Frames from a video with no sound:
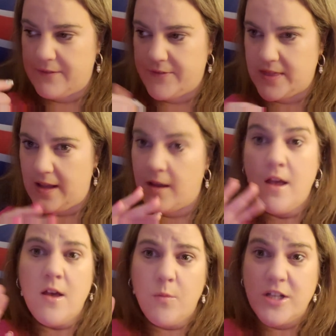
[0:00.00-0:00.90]
everything,
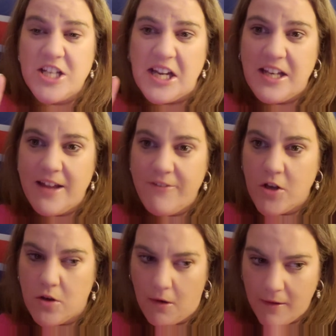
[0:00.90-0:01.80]
which he never
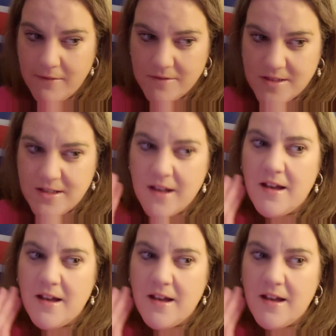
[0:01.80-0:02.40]
got.